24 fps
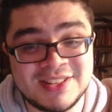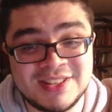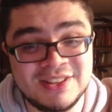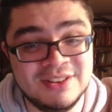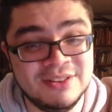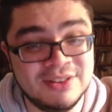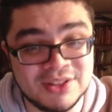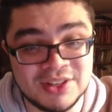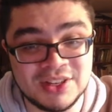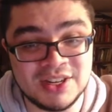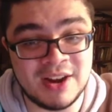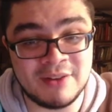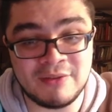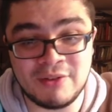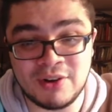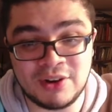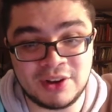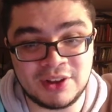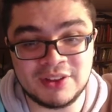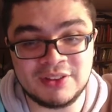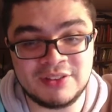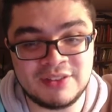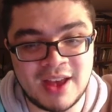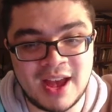usually never a
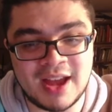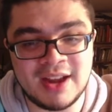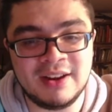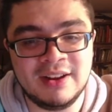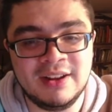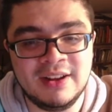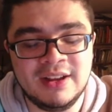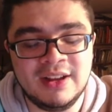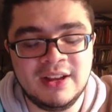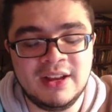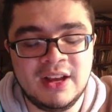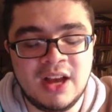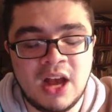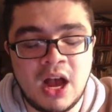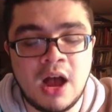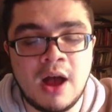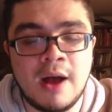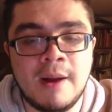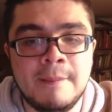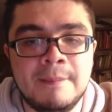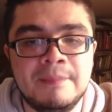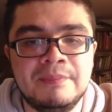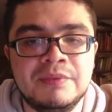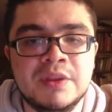good sign.
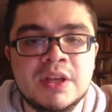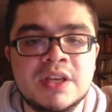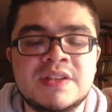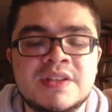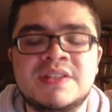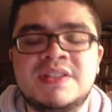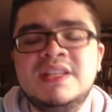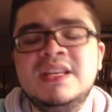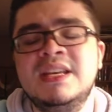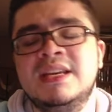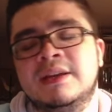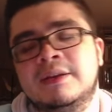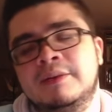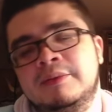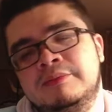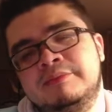Um, C,